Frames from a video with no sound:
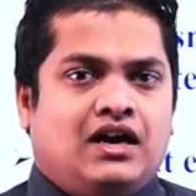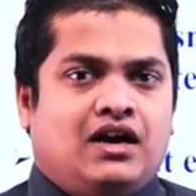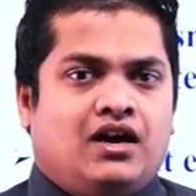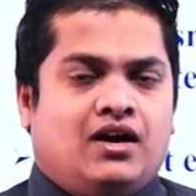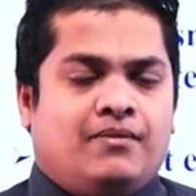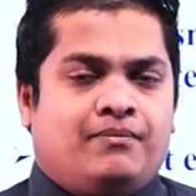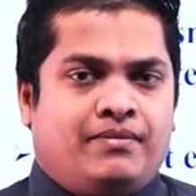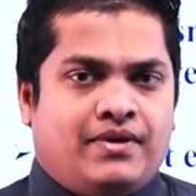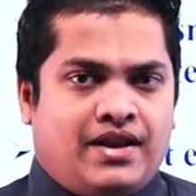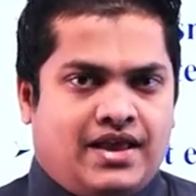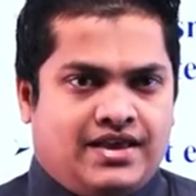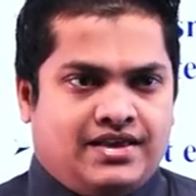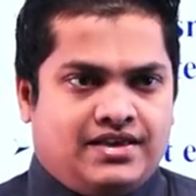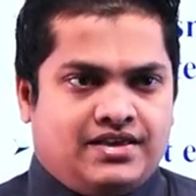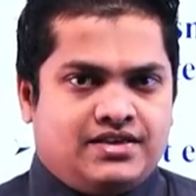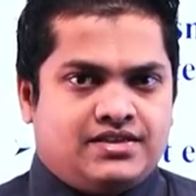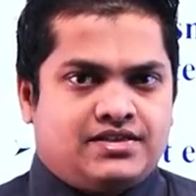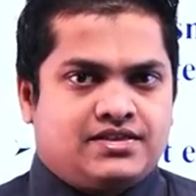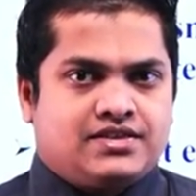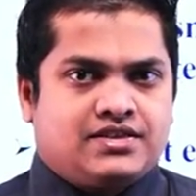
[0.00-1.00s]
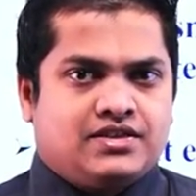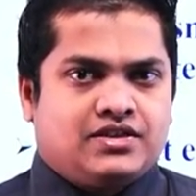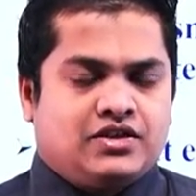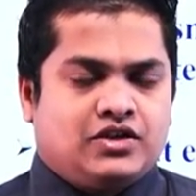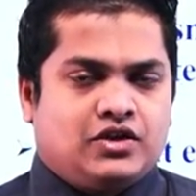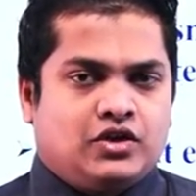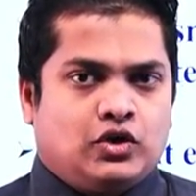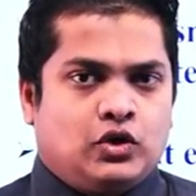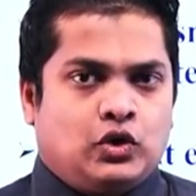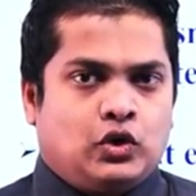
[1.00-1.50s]
a place,
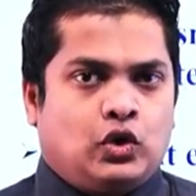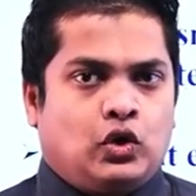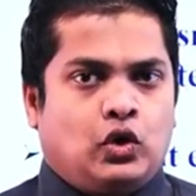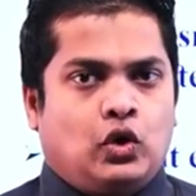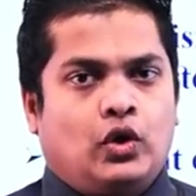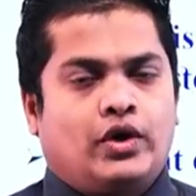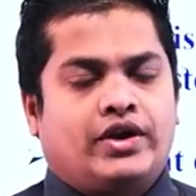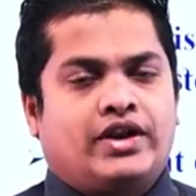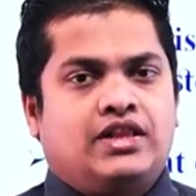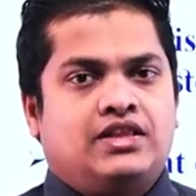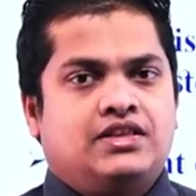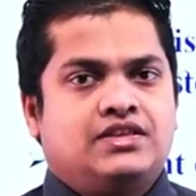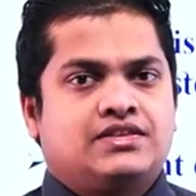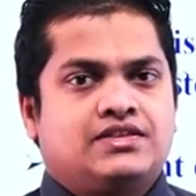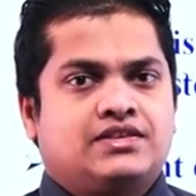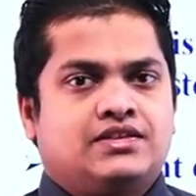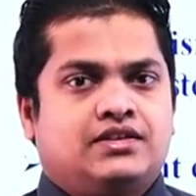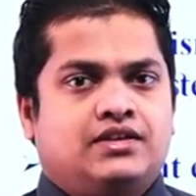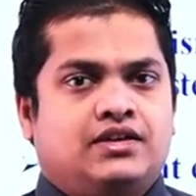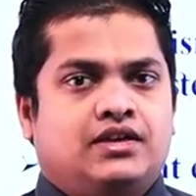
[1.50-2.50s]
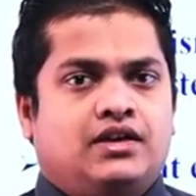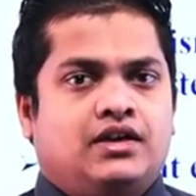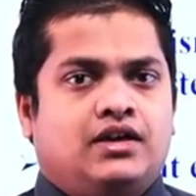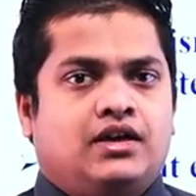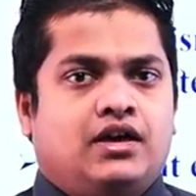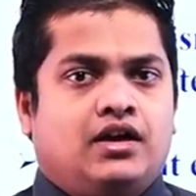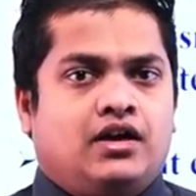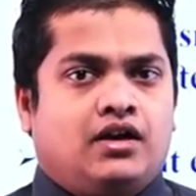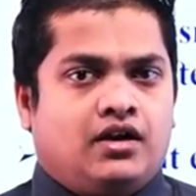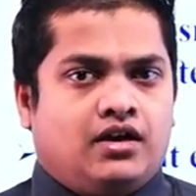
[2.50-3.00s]
or else
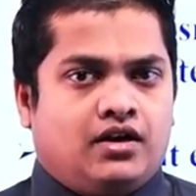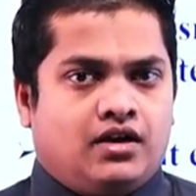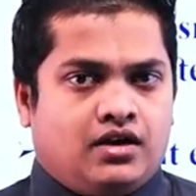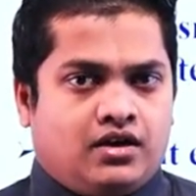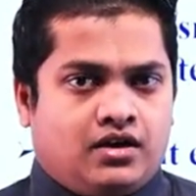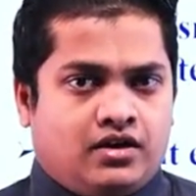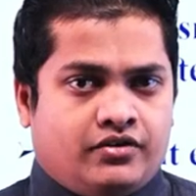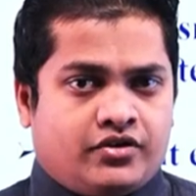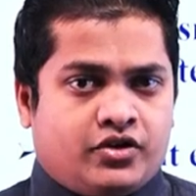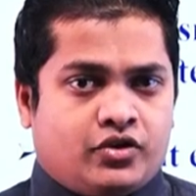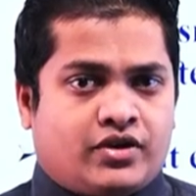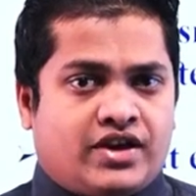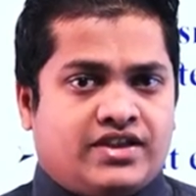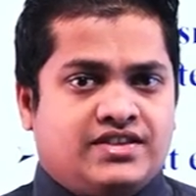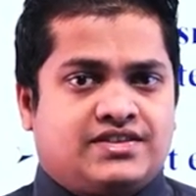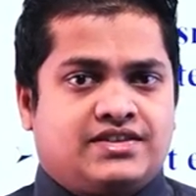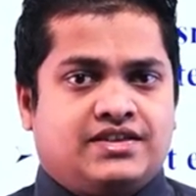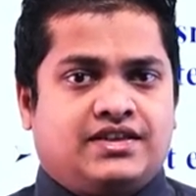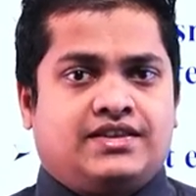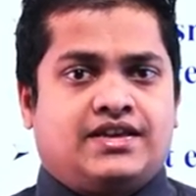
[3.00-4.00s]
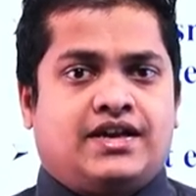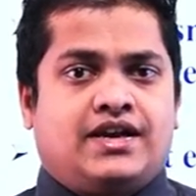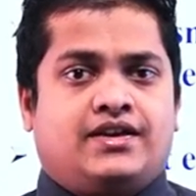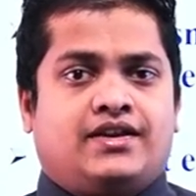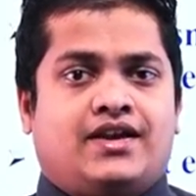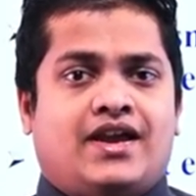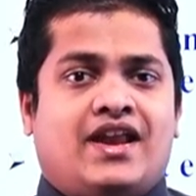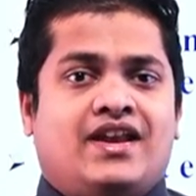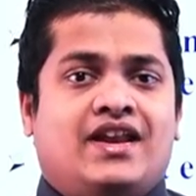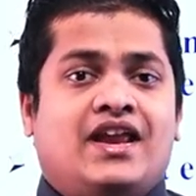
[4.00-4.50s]
you can say
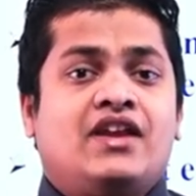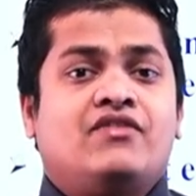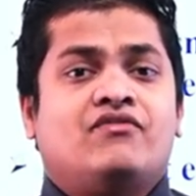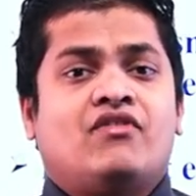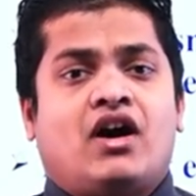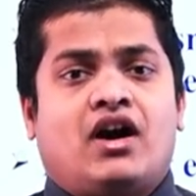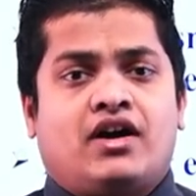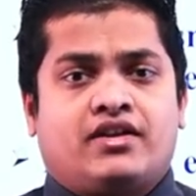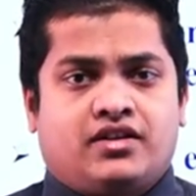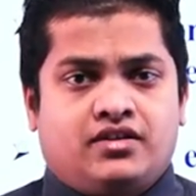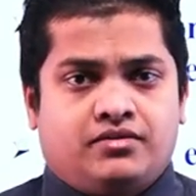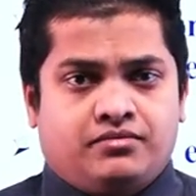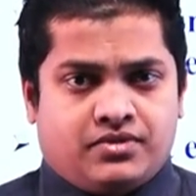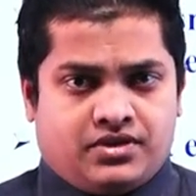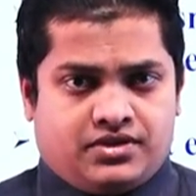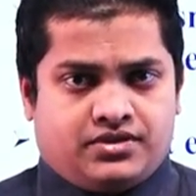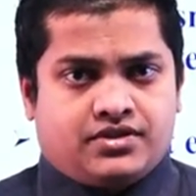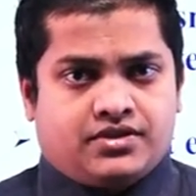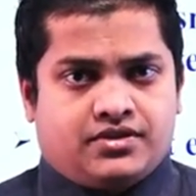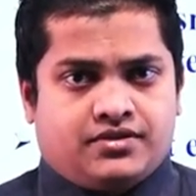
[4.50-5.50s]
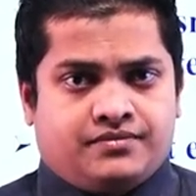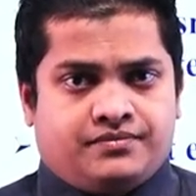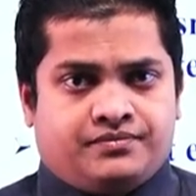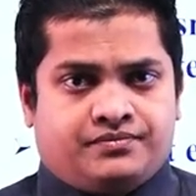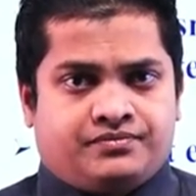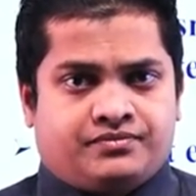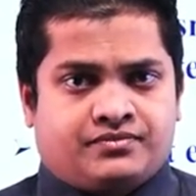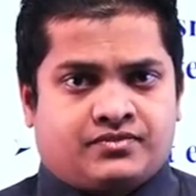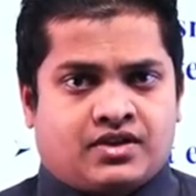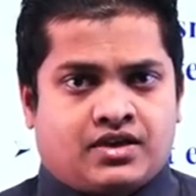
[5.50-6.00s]
that an environment
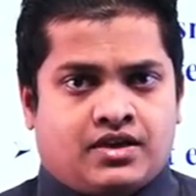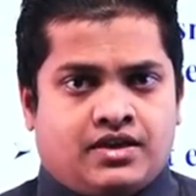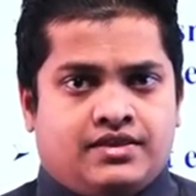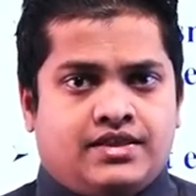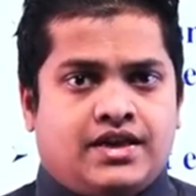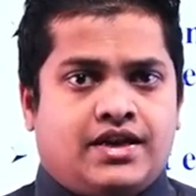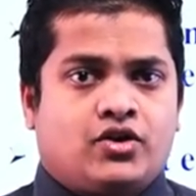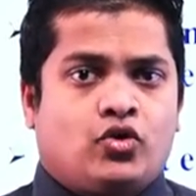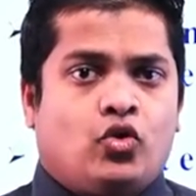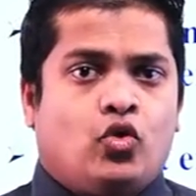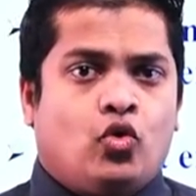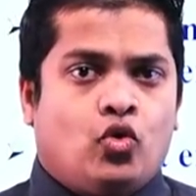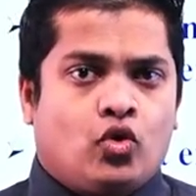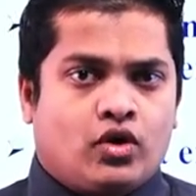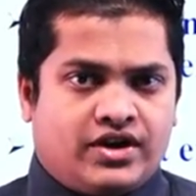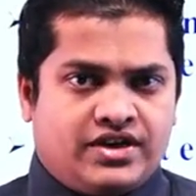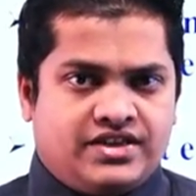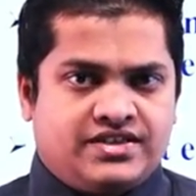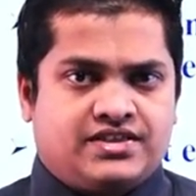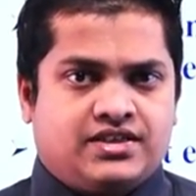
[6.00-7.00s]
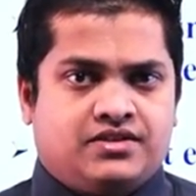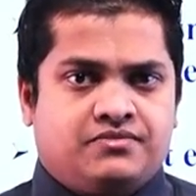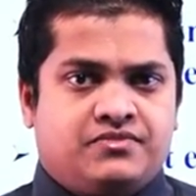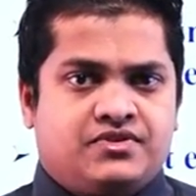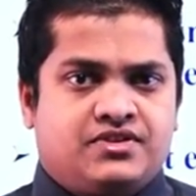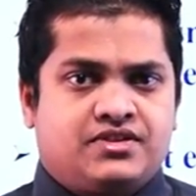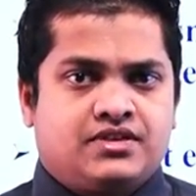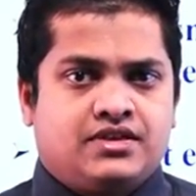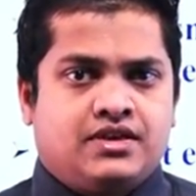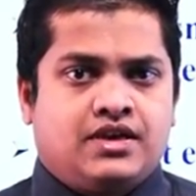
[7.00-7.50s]
that
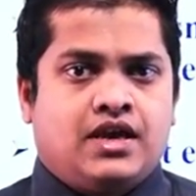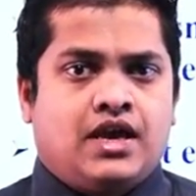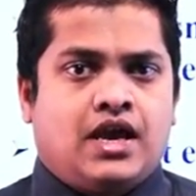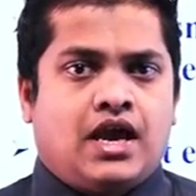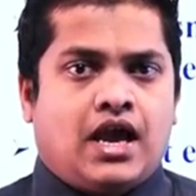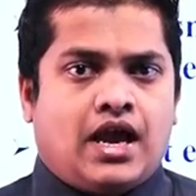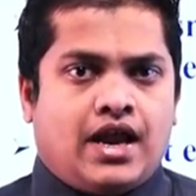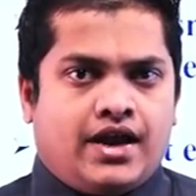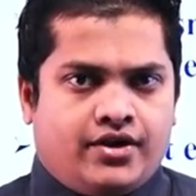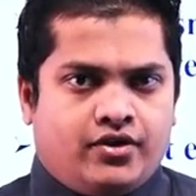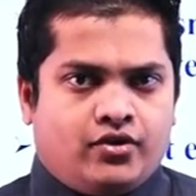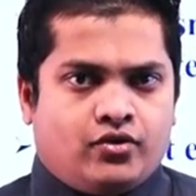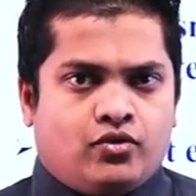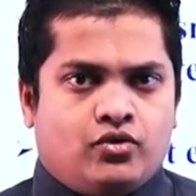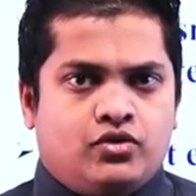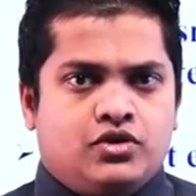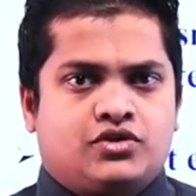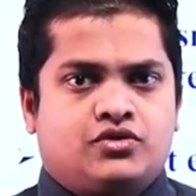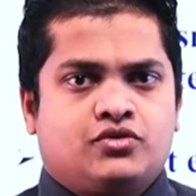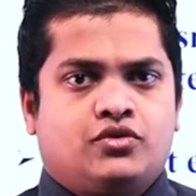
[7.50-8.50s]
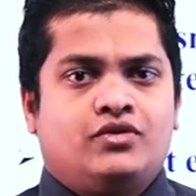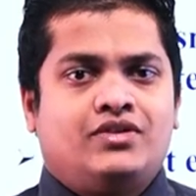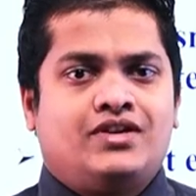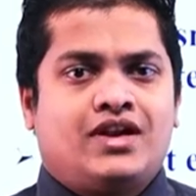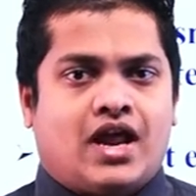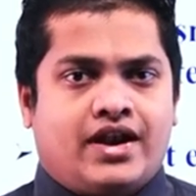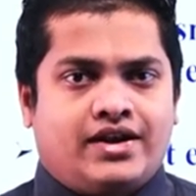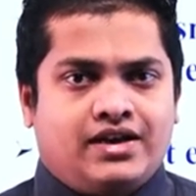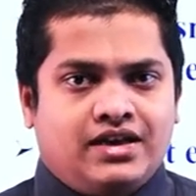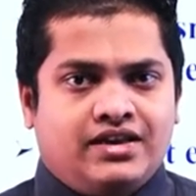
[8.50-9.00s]
organisms and also
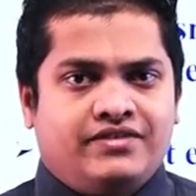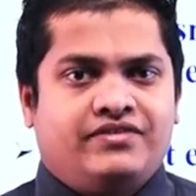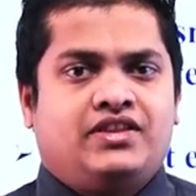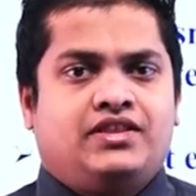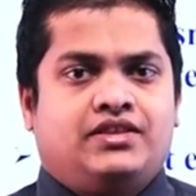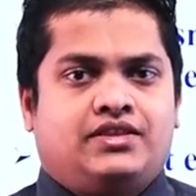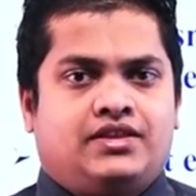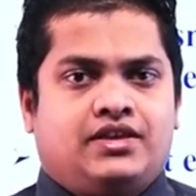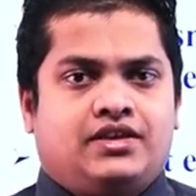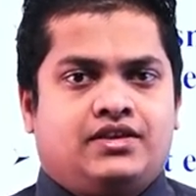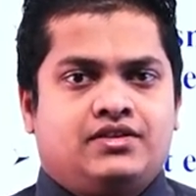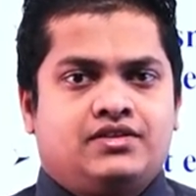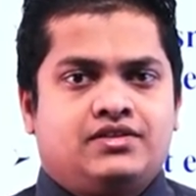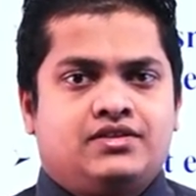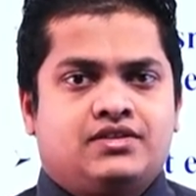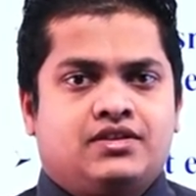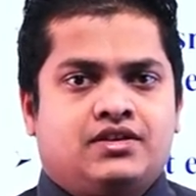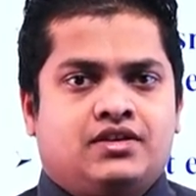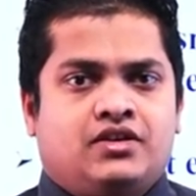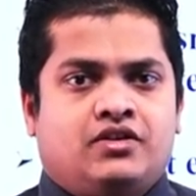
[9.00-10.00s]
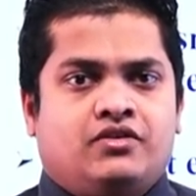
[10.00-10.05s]
non-living things